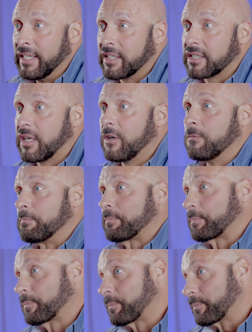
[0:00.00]
So,
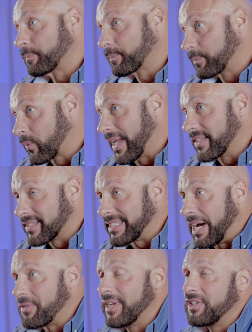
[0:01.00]
as
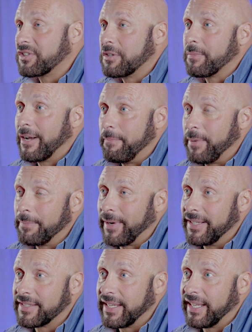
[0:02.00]
astounded as you might be
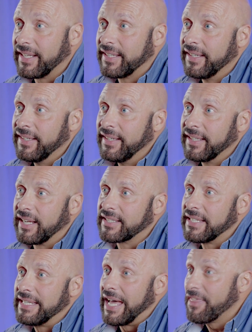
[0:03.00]
by zinc,
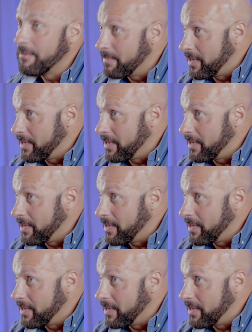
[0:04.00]
there's another